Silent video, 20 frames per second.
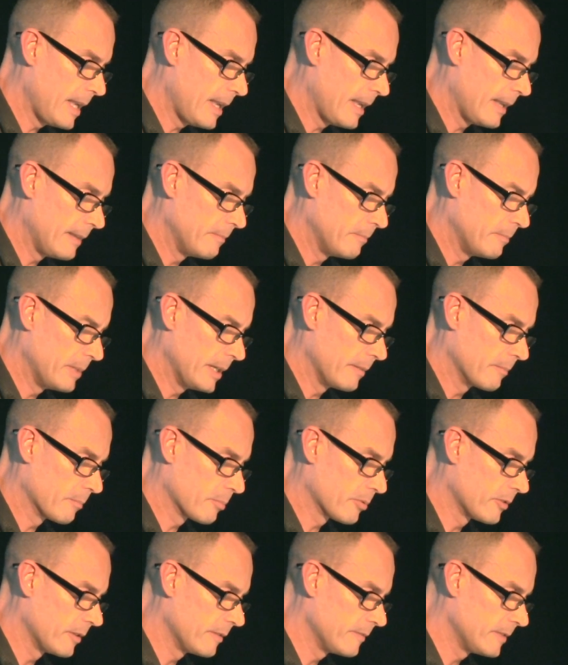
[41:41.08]
men being
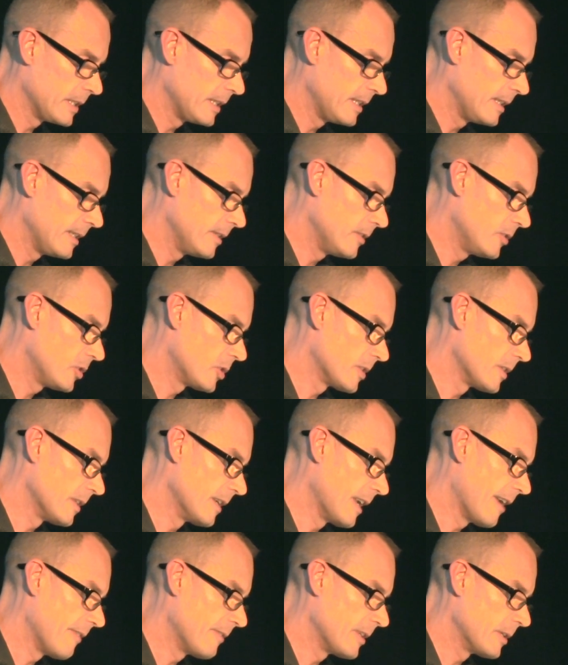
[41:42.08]
privileged
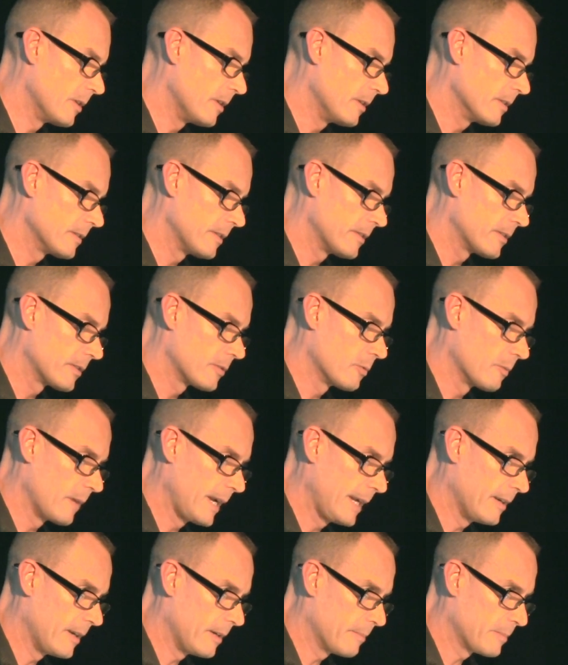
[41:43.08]
and having all this
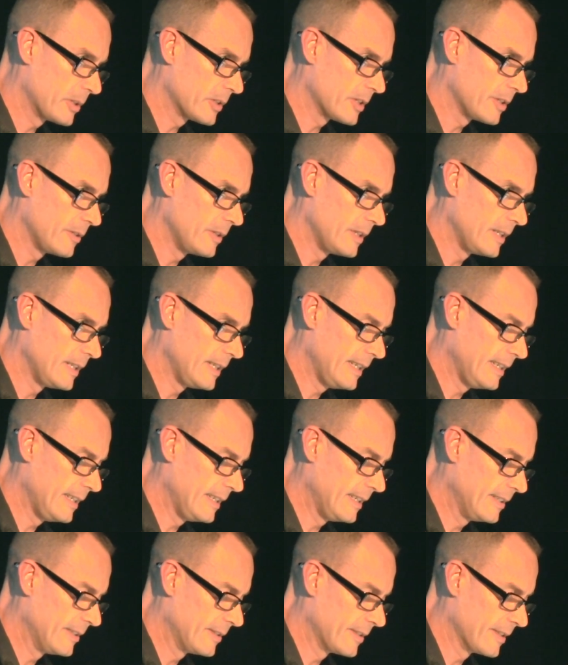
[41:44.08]
great
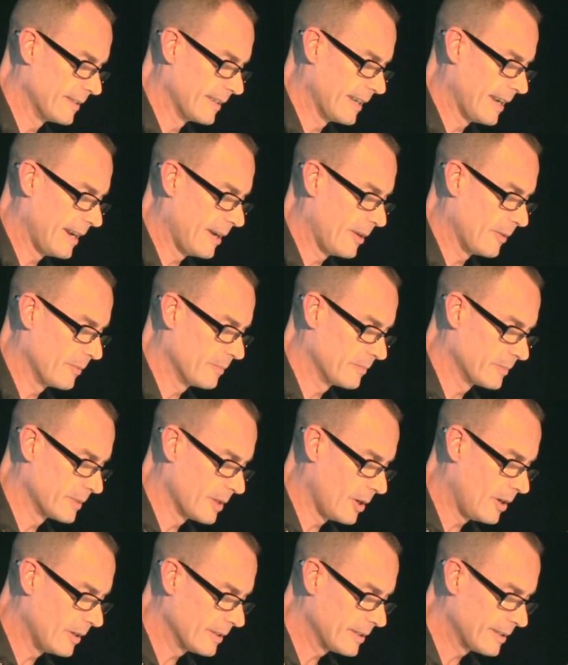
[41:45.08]
opportunities and how
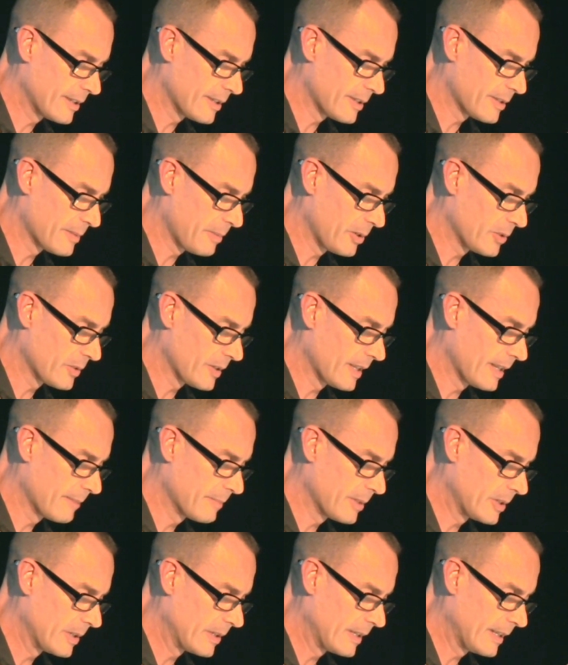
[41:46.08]
all the
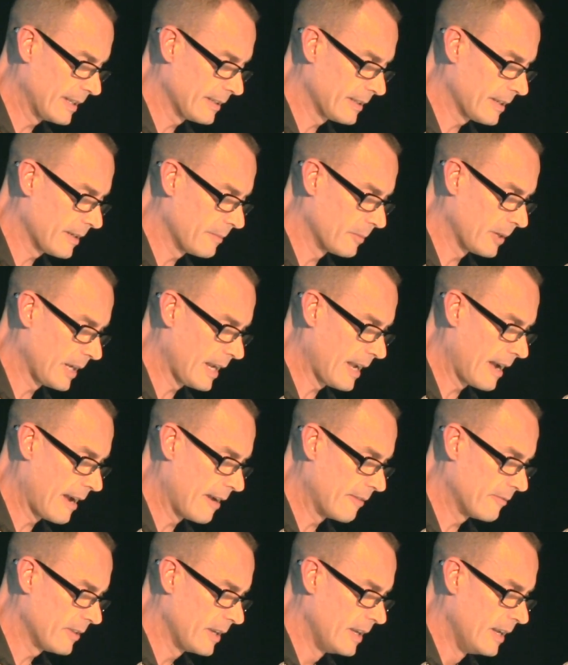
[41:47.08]
disposable income we
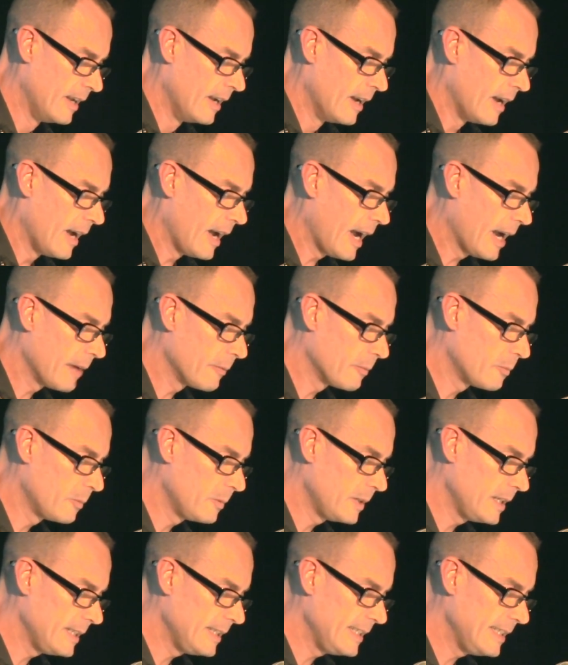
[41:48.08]
have, I
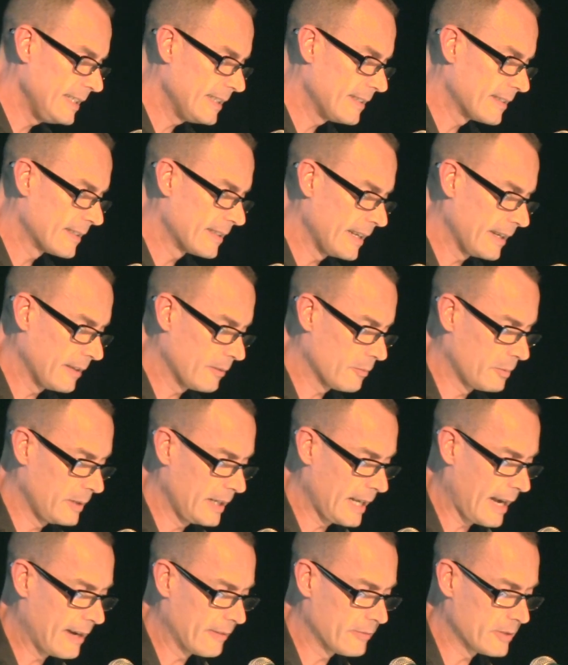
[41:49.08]
really think
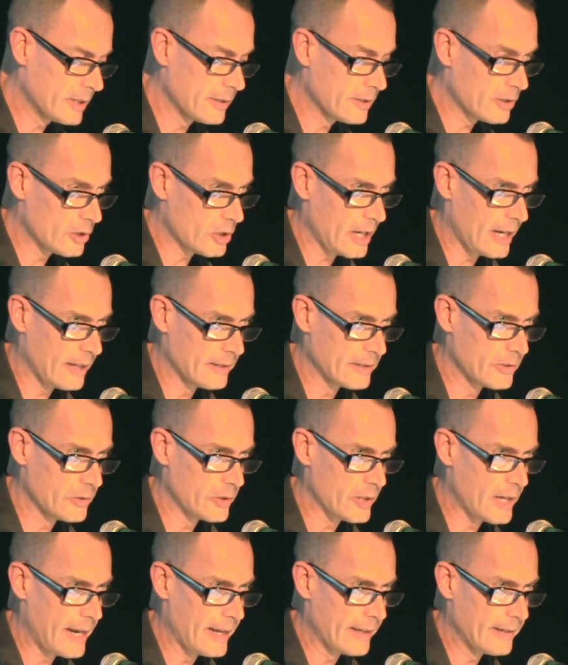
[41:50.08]
we have to
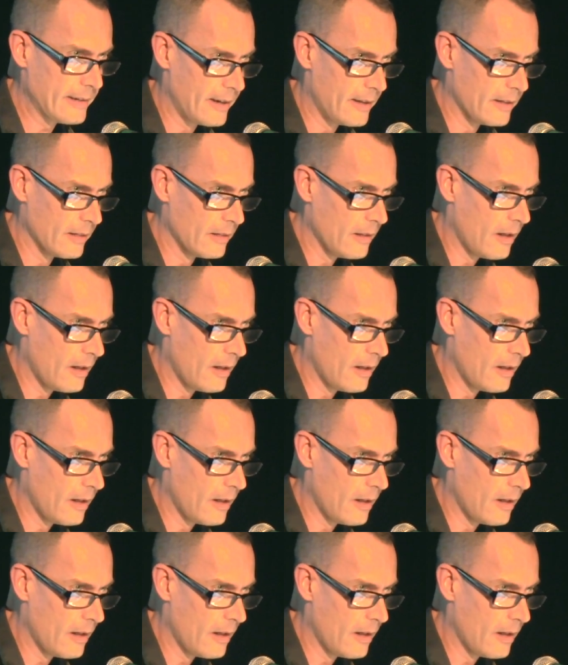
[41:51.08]
challenge that a